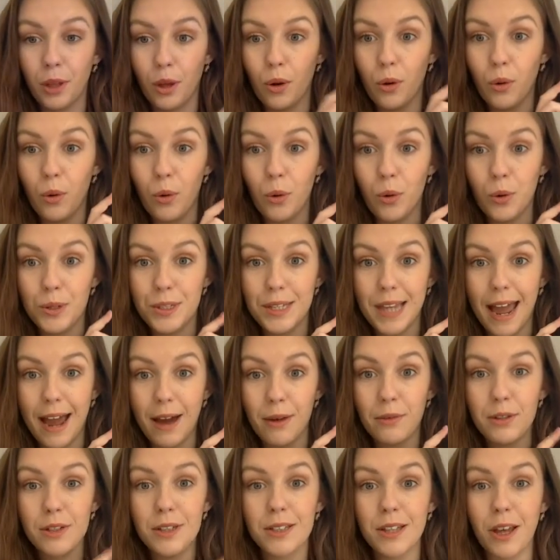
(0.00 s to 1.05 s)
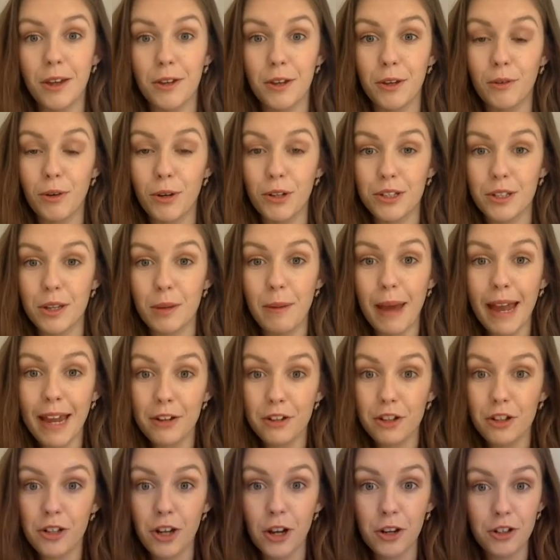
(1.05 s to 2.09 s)
OR sound. So if you want some
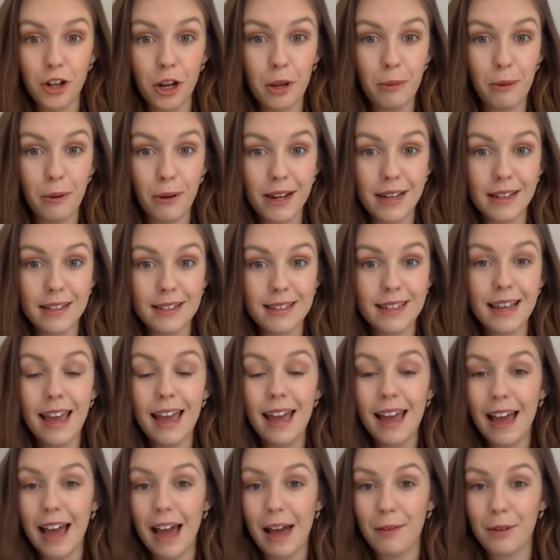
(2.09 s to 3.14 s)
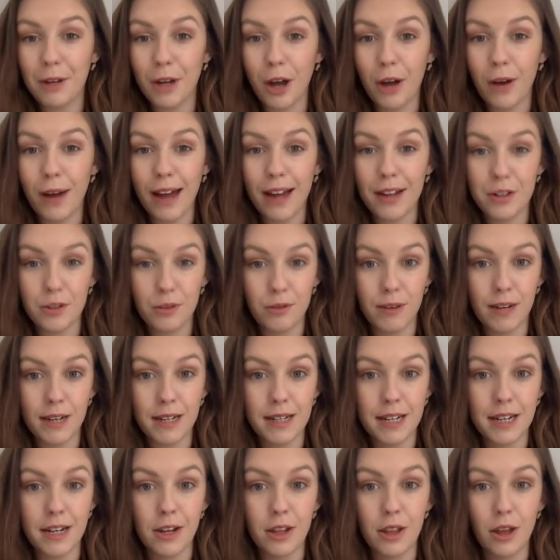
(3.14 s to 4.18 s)
extra dojo points, have a go at
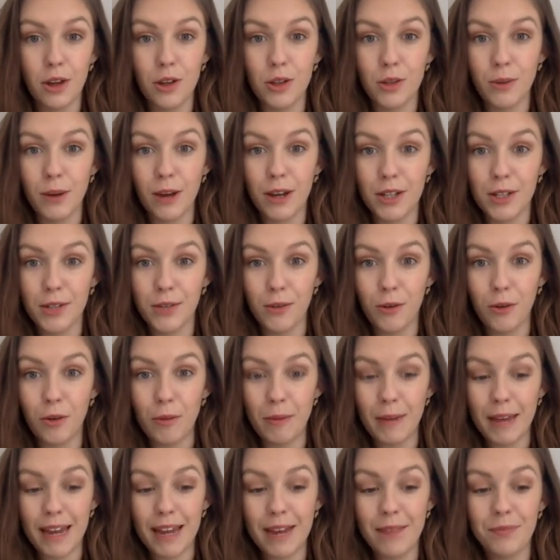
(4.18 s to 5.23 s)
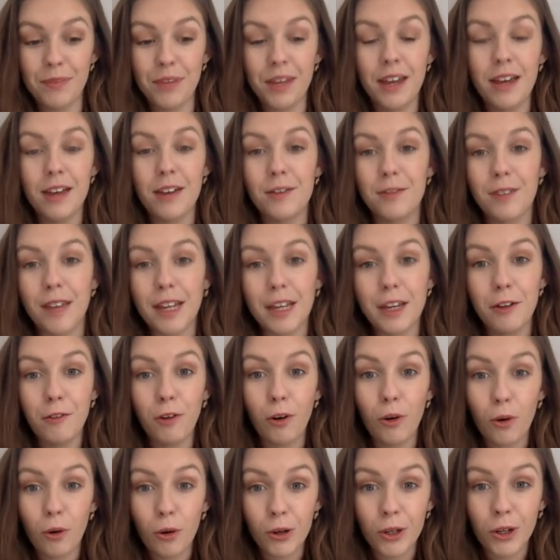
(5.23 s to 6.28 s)
reading those words for me. Thank you for
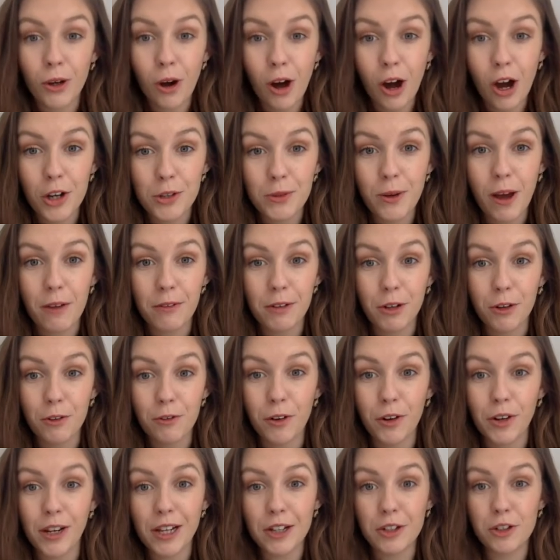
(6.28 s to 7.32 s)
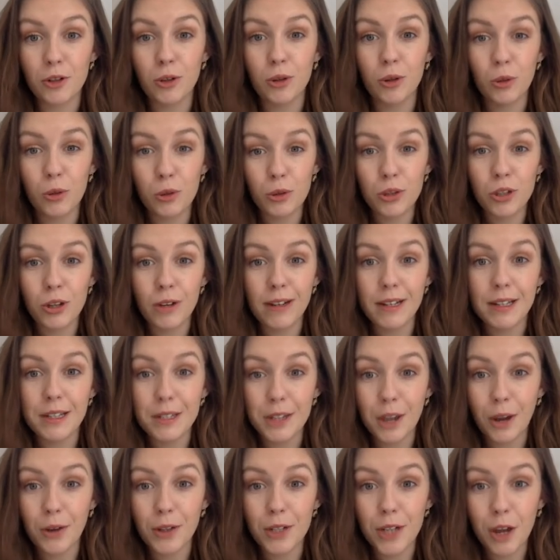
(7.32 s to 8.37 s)
all your hard work with your phonics. You're all doing
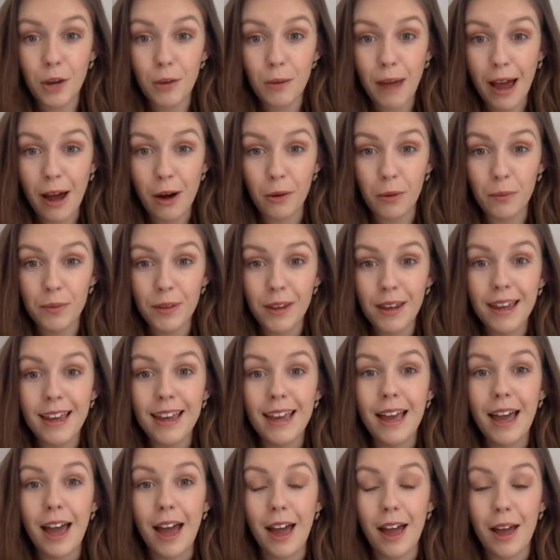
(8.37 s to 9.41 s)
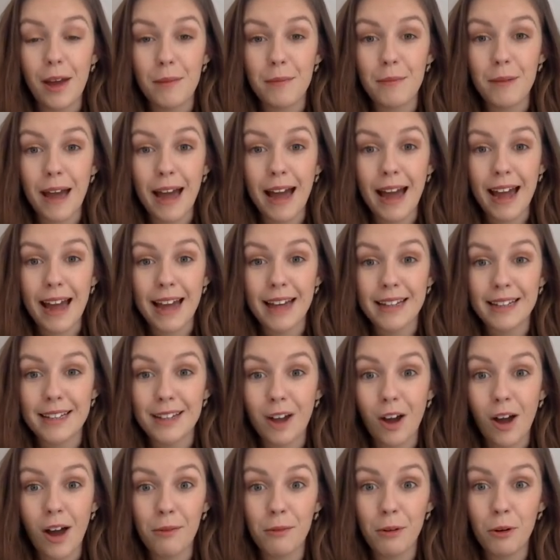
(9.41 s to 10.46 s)
so well. And
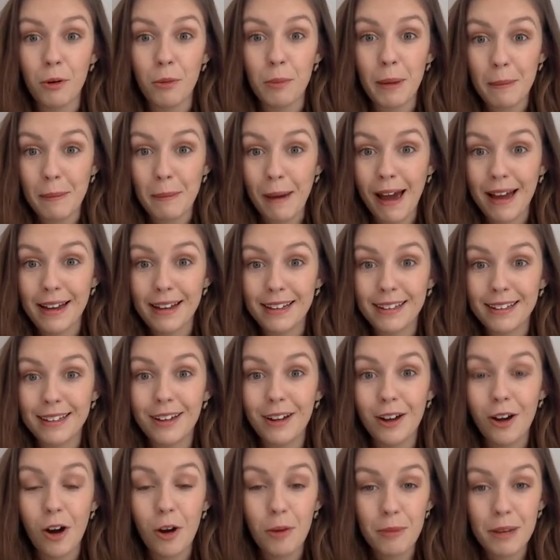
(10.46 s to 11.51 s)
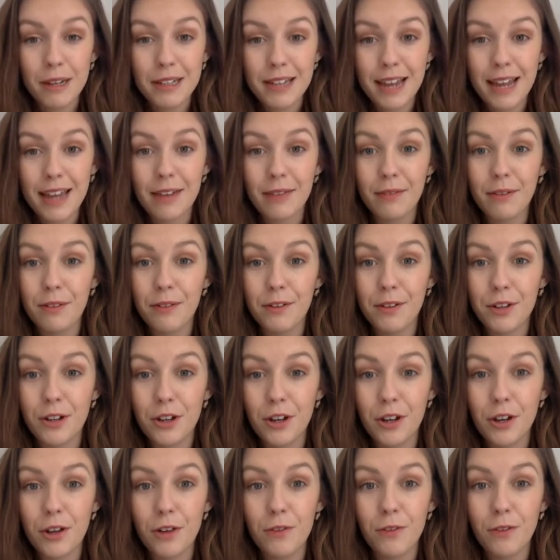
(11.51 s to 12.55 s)
I will be back on Monday with a
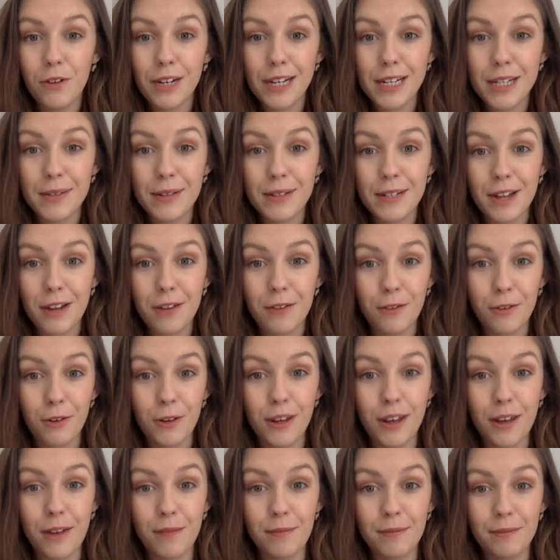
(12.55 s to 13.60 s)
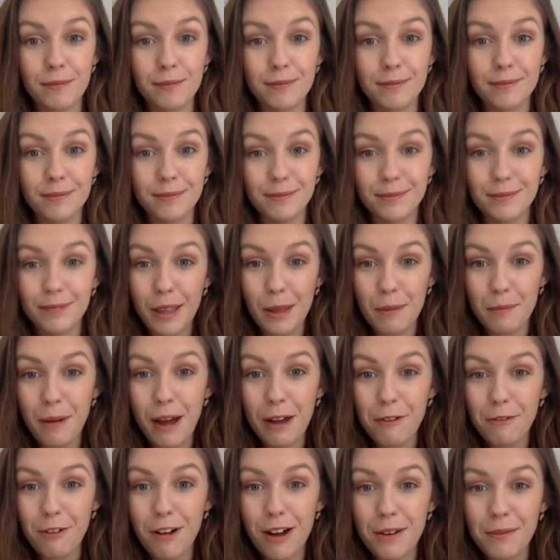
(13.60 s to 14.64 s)
new phonics video for you. Bye
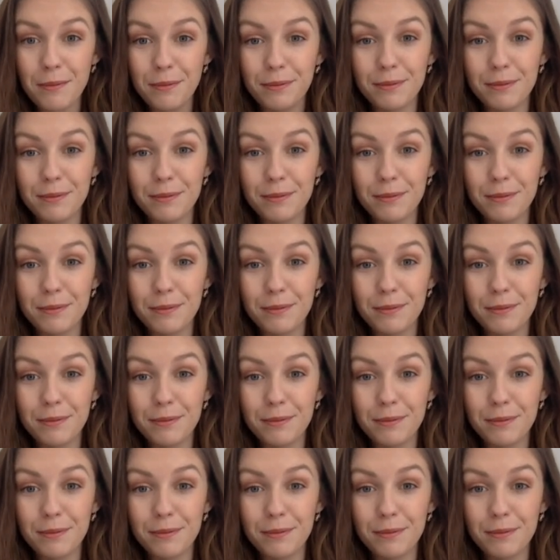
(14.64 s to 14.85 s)
everyone.